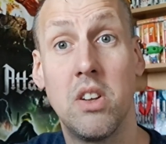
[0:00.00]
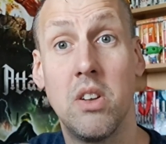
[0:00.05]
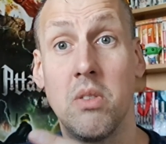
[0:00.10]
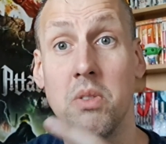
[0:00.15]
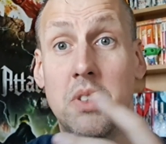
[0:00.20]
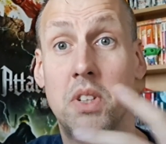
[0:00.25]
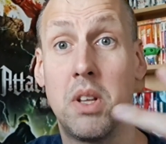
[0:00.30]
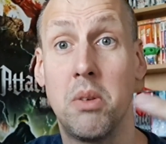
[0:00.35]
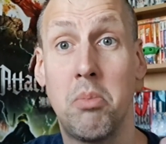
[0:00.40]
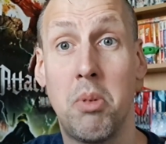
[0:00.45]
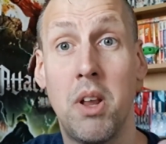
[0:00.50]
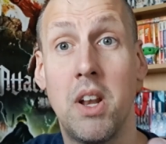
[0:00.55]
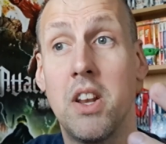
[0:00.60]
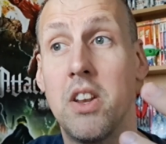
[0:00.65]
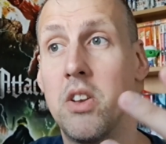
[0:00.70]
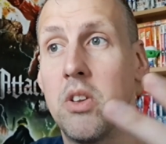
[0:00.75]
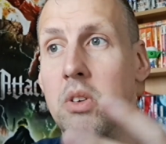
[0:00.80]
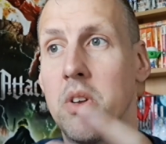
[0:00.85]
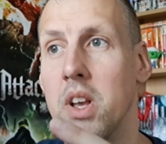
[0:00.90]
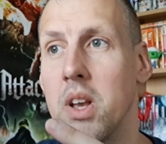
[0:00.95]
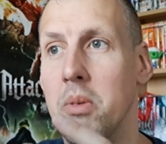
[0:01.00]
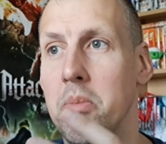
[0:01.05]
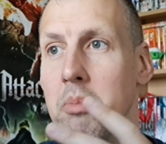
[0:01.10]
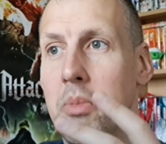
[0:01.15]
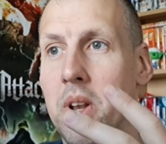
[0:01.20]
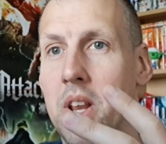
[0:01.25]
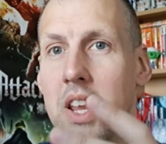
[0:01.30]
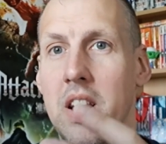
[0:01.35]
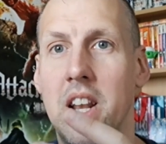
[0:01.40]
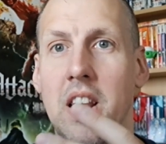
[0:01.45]
Obviously being a new
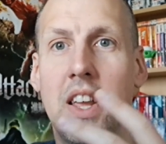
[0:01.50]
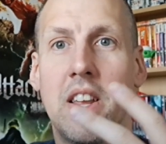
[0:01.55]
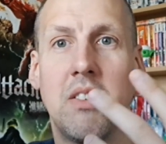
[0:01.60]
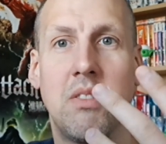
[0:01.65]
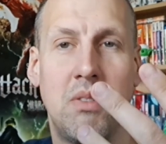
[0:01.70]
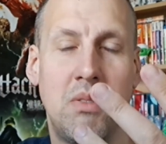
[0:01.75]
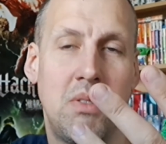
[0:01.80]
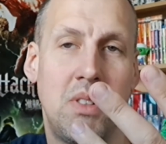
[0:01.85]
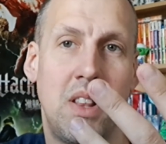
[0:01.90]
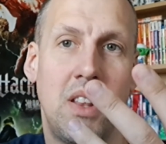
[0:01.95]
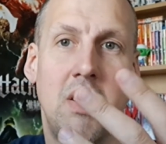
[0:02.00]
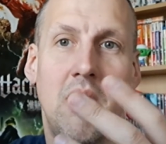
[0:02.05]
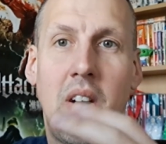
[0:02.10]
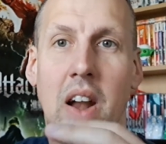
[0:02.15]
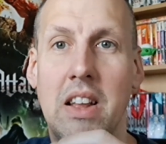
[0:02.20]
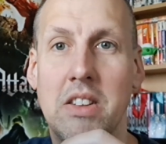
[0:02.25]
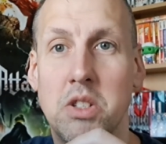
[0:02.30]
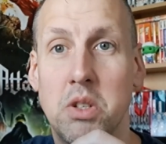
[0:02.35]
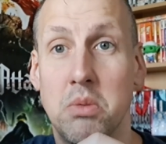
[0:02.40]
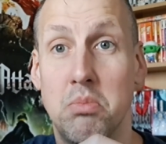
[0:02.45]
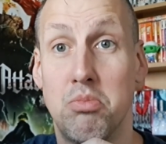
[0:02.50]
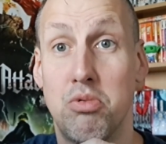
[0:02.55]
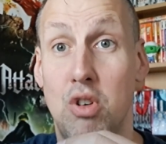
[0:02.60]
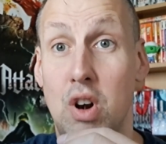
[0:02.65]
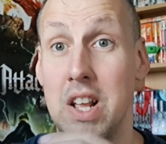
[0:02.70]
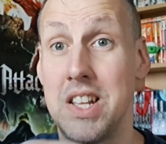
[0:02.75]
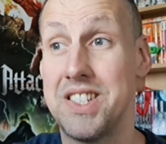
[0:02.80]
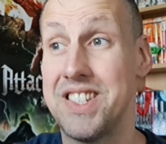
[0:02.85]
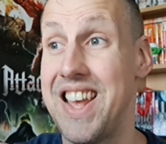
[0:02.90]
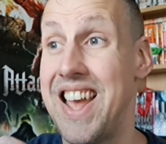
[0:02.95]
company, they were out to
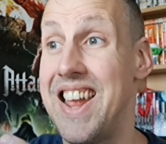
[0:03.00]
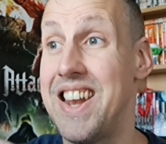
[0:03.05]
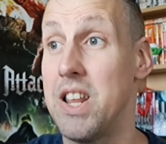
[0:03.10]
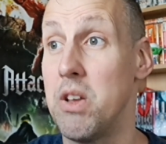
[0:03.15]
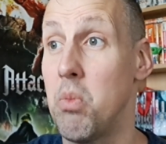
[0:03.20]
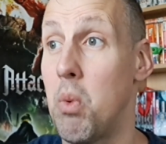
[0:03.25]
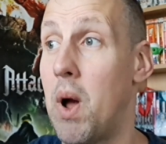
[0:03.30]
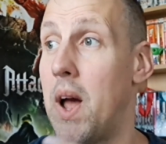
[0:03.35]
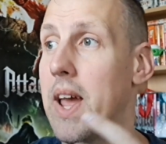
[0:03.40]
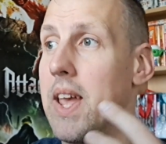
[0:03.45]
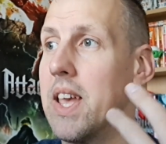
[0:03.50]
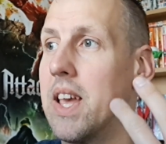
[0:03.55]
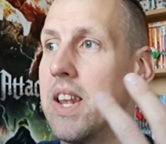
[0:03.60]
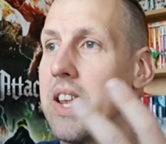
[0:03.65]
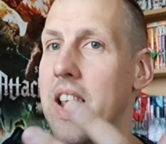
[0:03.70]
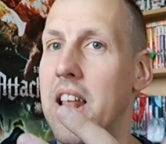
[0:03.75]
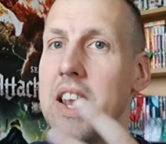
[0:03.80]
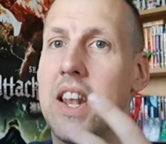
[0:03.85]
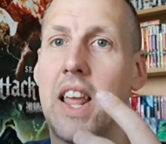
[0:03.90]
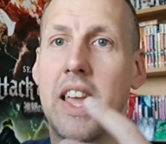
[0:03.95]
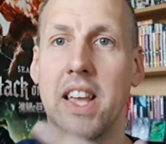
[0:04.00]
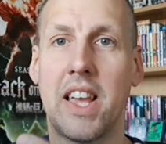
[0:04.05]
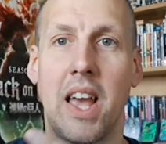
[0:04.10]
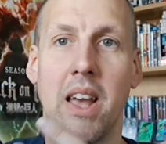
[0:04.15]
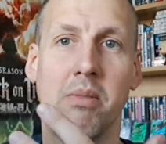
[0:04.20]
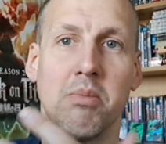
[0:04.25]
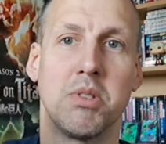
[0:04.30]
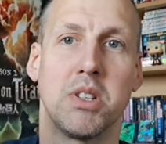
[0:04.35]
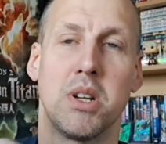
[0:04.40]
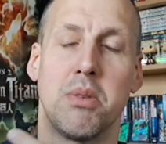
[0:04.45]
impress anyway, and then they
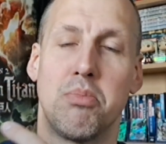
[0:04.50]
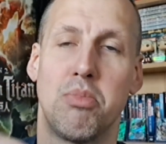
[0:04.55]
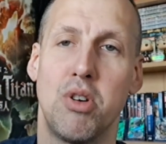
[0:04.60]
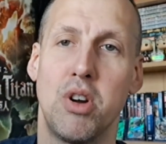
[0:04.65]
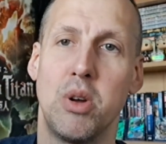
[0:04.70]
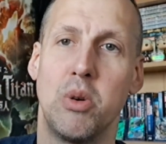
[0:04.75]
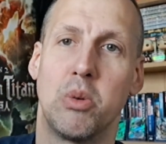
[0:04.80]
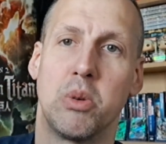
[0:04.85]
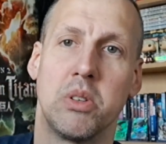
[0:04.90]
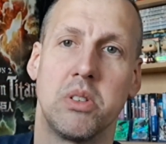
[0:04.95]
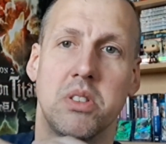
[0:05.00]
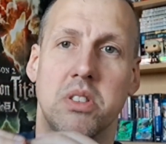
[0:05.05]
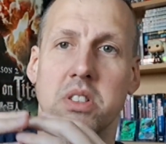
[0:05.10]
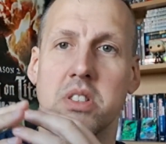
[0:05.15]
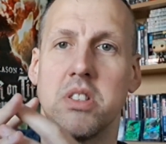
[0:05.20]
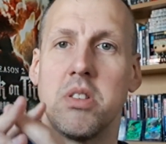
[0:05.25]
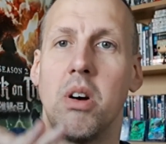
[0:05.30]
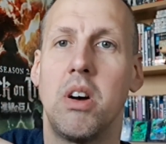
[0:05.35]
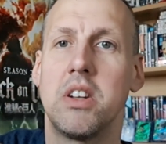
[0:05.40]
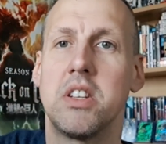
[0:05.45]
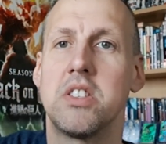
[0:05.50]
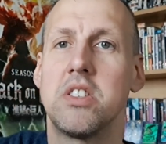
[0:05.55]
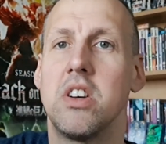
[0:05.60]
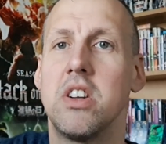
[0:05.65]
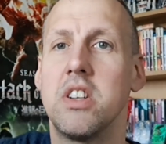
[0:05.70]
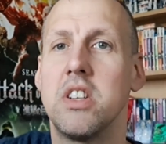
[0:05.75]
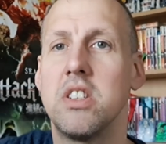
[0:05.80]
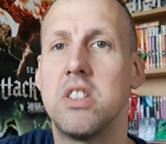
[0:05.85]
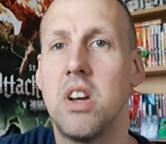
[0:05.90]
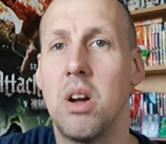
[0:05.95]
came to the pre-orders. So I
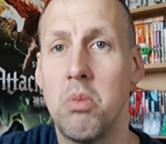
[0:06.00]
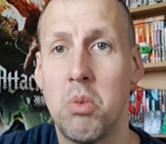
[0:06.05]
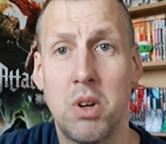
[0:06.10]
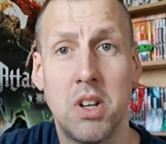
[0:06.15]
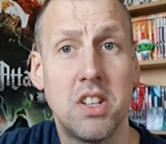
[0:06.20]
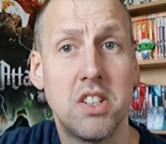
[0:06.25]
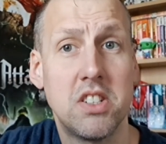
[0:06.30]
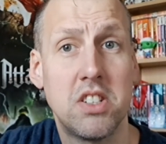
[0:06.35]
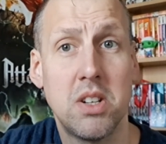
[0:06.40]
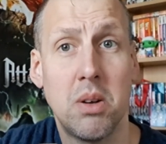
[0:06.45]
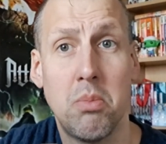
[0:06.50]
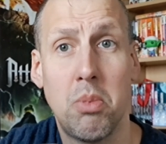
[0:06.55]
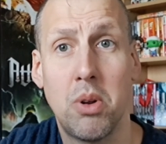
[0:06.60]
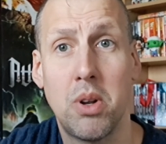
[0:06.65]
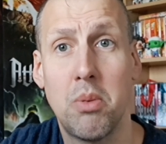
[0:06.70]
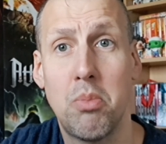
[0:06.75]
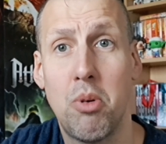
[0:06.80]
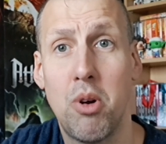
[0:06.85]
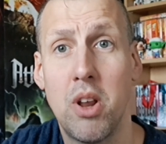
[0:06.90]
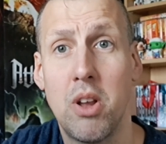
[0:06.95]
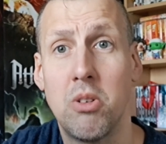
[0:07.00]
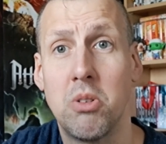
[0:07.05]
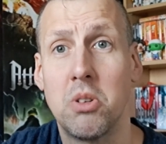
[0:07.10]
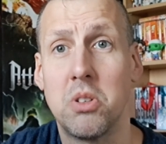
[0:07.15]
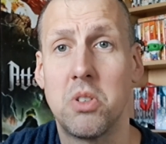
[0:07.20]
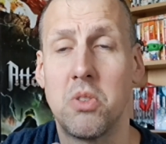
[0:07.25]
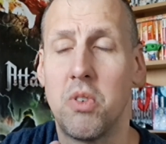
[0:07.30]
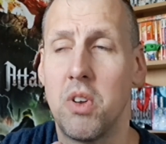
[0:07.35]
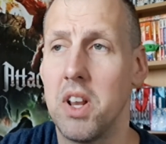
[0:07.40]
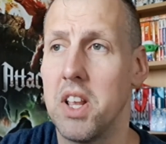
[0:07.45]
decided I wanted to jump on the
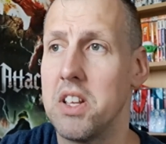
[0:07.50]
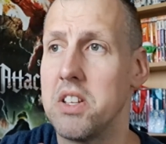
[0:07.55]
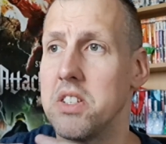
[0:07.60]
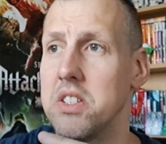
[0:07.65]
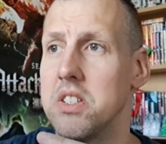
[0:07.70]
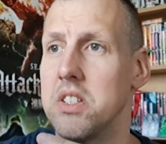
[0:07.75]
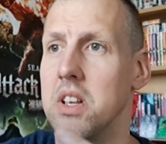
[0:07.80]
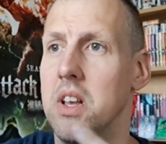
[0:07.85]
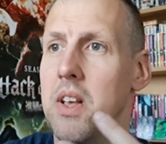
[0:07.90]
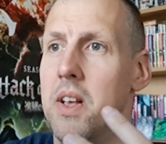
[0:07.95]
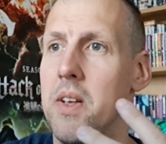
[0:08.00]
pre-orders for this.